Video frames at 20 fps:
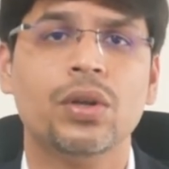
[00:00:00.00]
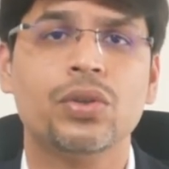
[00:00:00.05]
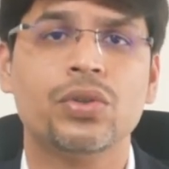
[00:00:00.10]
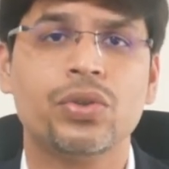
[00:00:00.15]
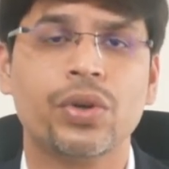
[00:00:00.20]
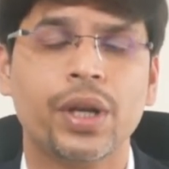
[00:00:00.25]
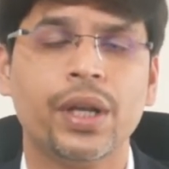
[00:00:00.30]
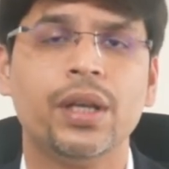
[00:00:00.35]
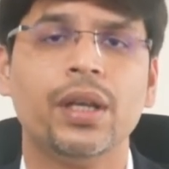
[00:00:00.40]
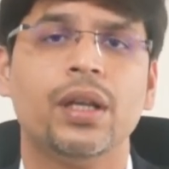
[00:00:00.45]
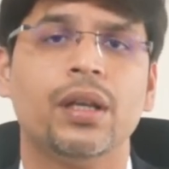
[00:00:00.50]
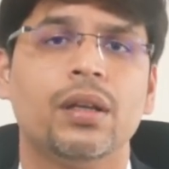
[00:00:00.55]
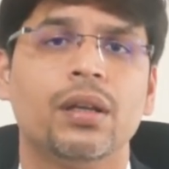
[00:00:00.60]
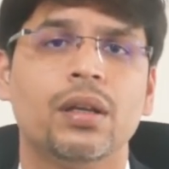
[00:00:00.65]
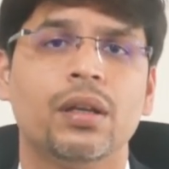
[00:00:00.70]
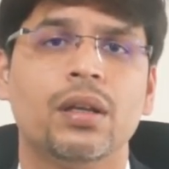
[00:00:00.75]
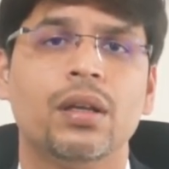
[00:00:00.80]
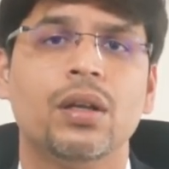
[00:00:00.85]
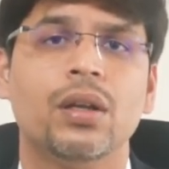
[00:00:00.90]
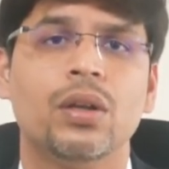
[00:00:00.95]
training
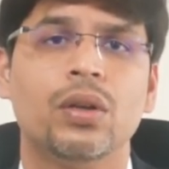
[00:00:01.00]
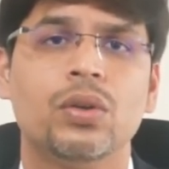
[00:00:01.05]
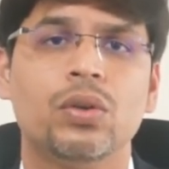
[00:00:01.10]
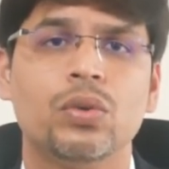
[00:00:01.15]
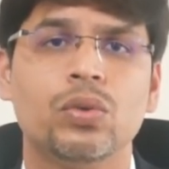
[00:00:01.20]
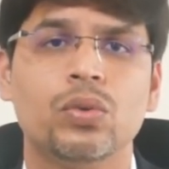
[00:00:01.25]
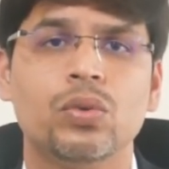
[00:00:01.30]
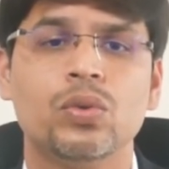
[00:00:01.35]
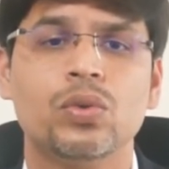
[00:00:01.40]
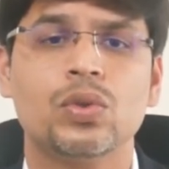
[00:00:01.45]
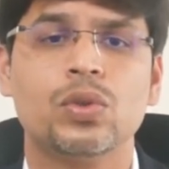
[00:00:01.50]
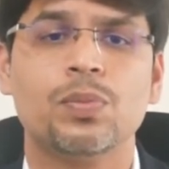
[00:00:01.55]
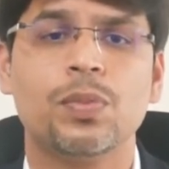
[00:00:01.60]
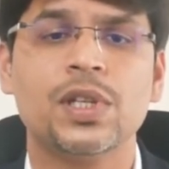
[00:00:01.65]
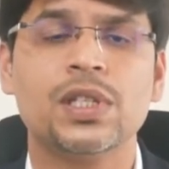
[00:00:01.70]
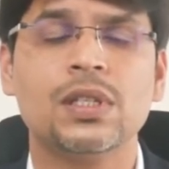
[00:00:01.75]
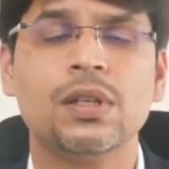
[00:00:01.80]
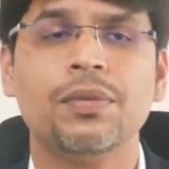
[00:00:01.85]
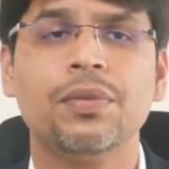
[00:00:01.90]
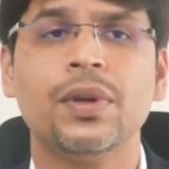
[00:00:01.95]
to
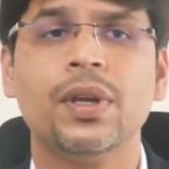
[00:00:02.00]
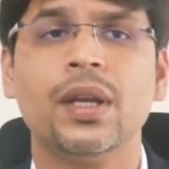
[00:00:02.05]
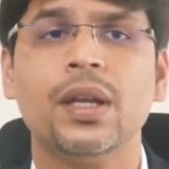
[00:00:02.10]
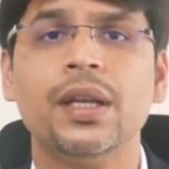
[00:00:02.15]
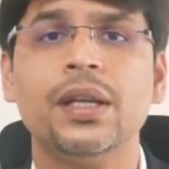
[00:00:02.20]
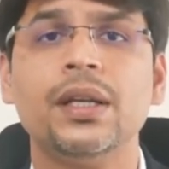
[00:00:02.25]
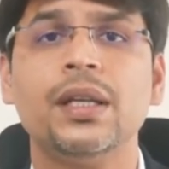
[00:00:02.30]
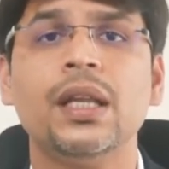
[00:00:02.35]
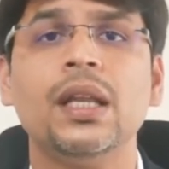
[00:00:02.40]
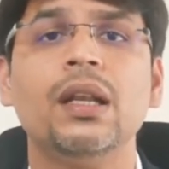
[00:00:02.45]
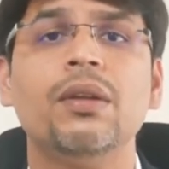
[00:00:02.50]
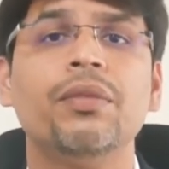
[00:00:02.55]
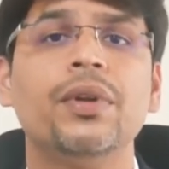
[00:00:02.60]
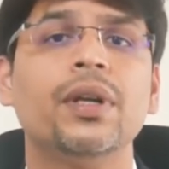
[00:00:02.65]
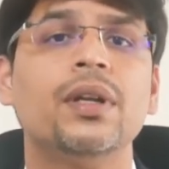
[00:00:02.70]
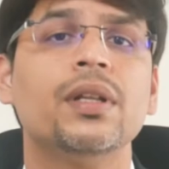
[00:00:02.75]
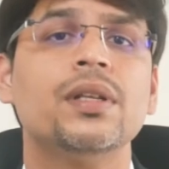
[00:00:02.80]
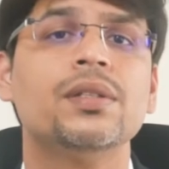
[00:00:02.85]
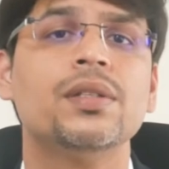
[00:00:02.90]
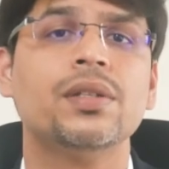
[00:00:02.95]
specifically deal
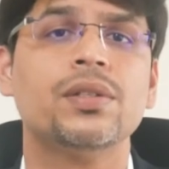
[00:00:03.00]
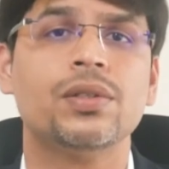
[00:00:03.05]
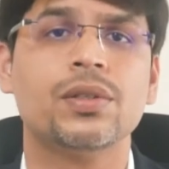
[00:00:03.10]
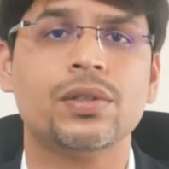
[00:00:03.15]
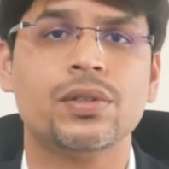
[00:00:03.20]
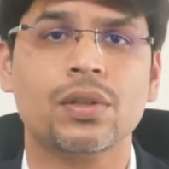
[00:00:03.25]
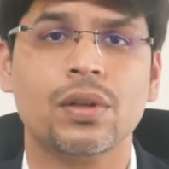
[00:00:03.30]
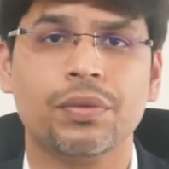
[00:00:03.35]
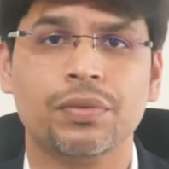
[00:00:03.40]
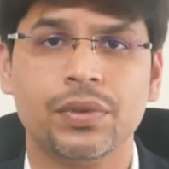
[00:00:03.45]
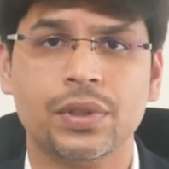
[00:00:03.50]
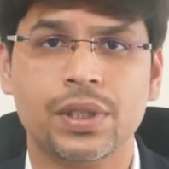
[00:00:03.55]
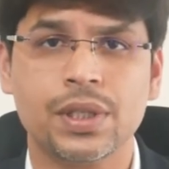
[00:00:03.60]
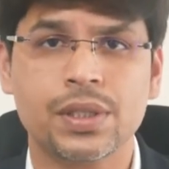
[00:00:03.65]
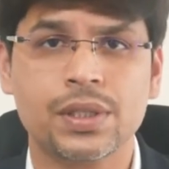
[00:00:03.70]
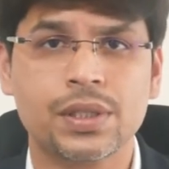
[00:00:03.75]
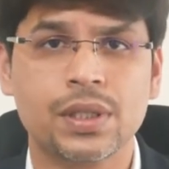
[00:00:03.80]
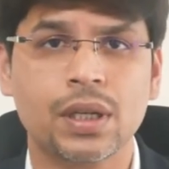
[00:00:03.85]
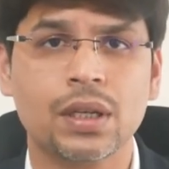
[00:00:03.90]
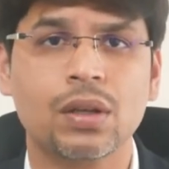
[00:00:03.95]
with diseases of the
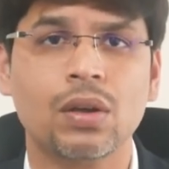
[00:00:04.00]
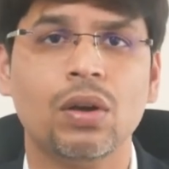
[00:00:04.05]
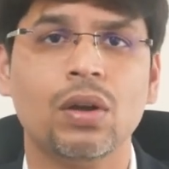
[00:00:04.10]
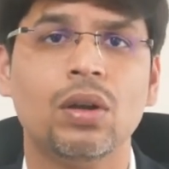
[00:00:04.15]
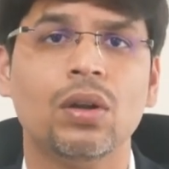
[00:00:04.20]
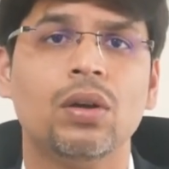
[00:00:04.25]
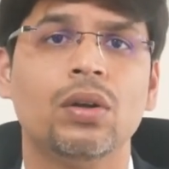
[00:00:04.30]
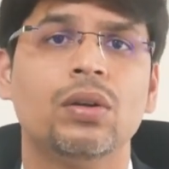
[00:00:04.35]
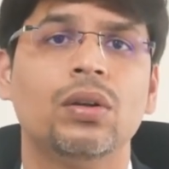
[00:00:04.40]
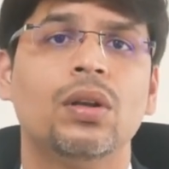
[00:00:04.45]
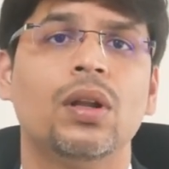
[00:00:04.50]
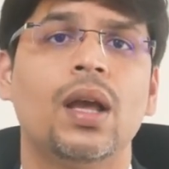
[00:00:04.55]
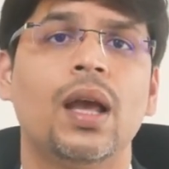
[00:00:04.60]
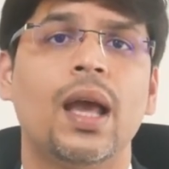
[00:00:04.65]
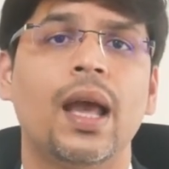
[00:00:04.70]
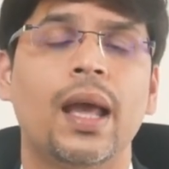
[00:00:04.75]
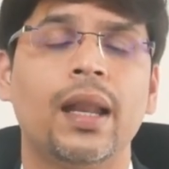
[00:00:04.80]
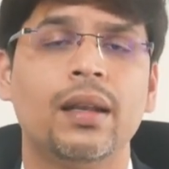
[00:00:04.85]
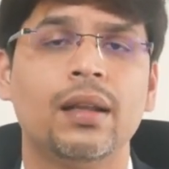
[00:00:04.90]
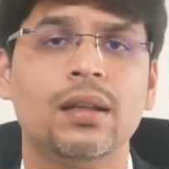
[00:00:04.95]
distal colon,
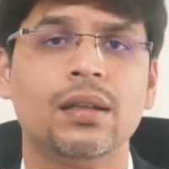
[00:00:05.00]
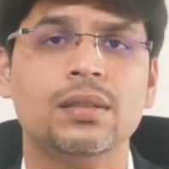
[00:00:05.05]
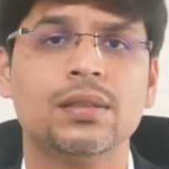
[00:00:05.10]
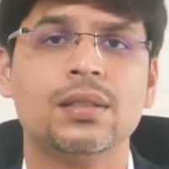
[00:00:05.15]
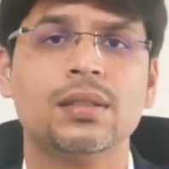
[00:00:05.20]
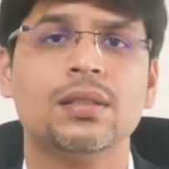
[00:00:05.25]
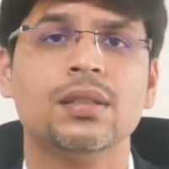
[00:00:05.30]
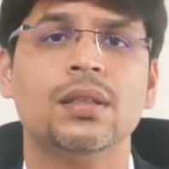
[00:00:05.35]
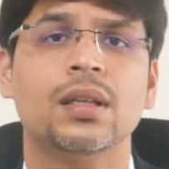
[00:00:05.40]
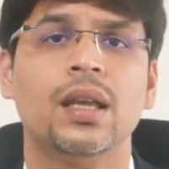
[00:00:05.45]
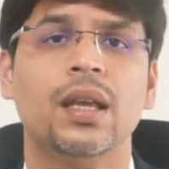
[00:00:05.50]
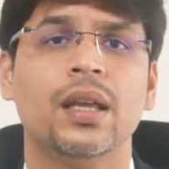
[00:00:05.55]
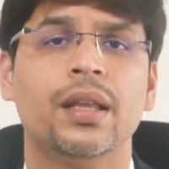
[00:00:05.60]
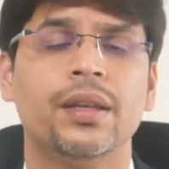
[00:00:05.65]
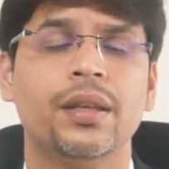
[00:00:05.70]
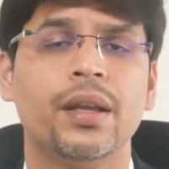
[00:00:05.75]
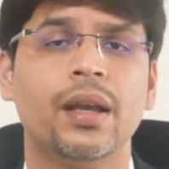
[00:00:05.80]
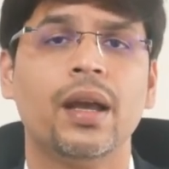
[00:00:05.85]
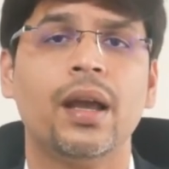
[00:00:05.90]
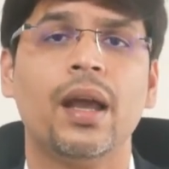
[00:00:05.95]
anals
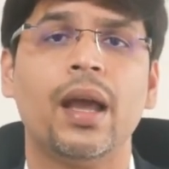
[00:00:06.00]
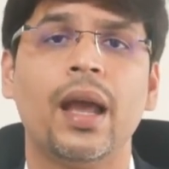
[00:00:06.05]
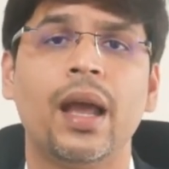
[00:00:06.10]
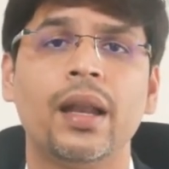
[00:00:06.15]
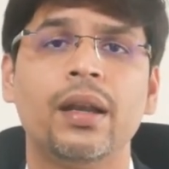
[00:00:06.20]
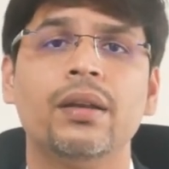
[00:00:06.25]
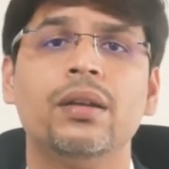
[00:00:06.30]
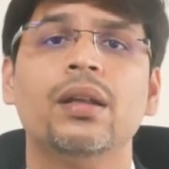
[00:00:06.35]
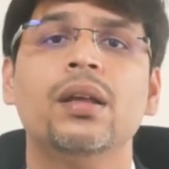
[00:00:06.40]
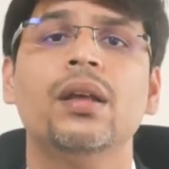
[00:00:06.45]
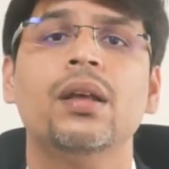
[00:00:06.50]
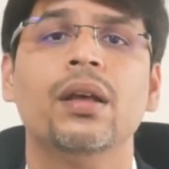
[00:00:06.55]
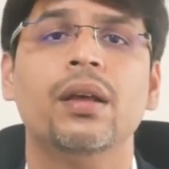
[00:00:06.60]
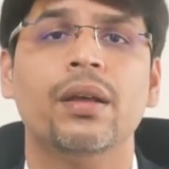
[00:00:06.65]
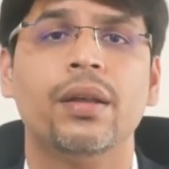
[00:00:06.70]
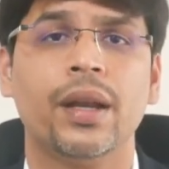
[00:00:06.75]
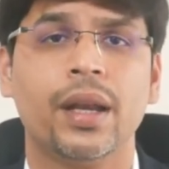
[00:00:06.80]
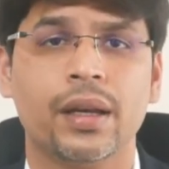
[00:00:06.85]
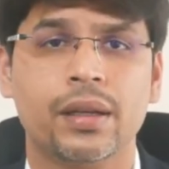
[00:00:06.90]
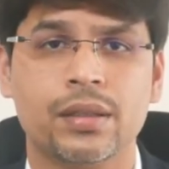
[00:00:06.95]
area and
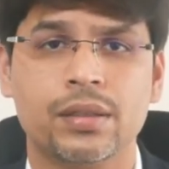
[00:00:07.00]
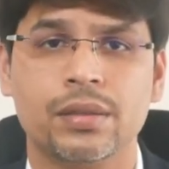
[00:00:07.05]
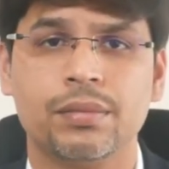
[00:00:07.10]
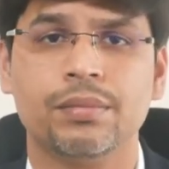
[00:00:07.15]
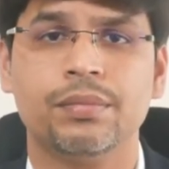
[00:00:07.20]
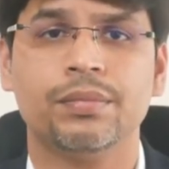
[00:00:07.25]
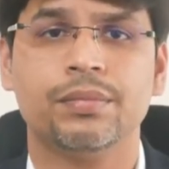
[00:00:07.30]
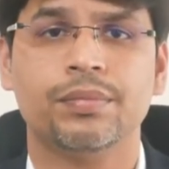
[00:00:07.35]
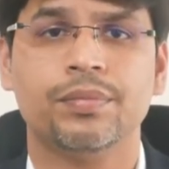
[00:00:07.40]
rectum.